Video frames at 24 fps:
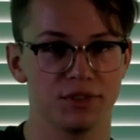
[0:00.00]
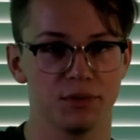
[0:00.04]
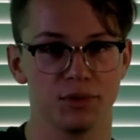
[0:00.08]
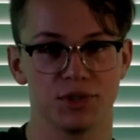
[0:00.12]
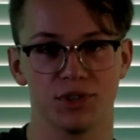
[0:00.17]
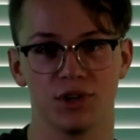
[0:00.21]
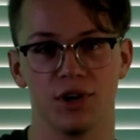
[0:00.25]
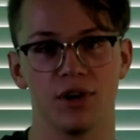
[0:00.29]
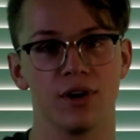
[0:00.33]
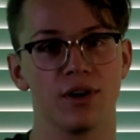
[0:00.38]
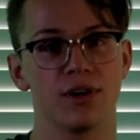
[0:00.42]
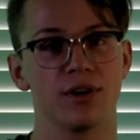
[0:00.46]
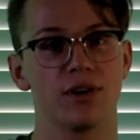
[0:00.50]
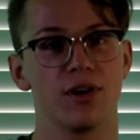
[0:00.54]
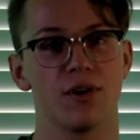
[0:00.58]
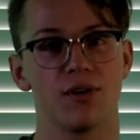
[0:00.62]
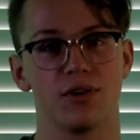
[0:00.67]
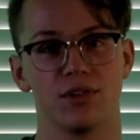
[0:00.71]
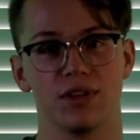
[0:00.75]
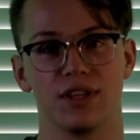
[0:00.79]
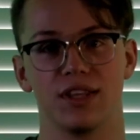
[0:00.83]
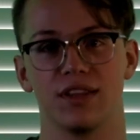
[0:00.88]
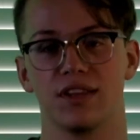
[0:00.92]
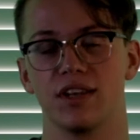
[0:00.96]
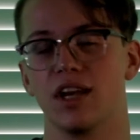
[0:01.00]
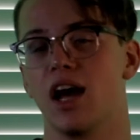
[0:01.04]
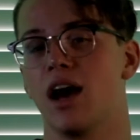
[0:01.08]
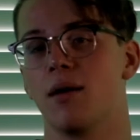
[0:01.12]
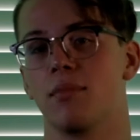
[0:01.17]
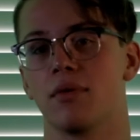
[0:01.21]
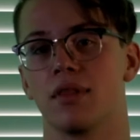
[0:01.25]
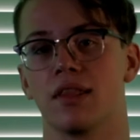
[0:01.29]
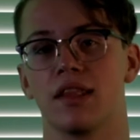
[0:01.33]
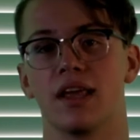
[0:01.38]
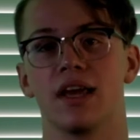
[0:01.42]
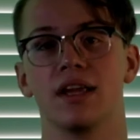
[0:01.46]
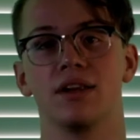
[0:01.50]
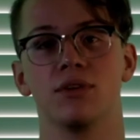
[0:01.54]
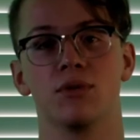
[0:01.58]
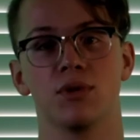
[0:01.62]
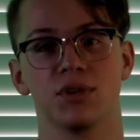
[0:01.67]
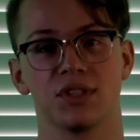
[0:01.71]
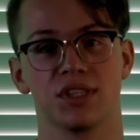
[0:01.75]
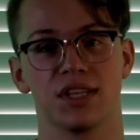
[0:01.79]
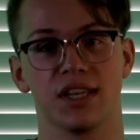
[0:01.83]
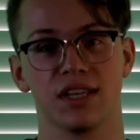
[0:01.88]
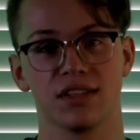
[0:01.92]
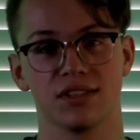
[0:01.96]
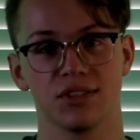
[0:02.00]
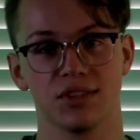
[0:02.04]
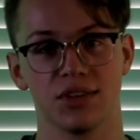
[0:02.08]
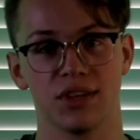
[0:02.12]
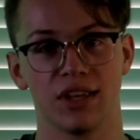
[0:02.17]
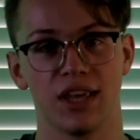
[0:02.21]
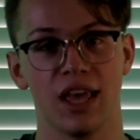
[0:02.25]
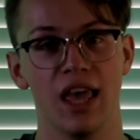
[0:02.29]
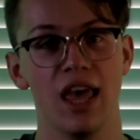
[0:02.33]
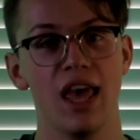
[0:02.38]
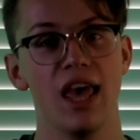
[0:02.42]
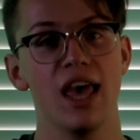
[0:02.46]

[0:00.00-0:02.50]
which are currently the top of the line noise cancelling.